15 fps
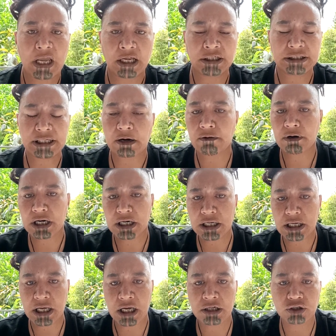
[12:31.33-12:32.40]
and
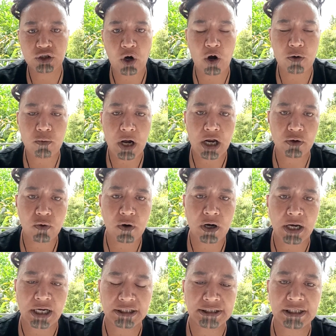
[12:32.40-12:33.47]
surrogate King John
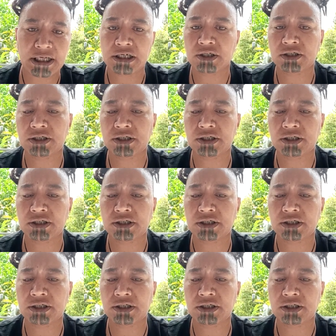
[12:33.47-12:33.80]
Wanoa as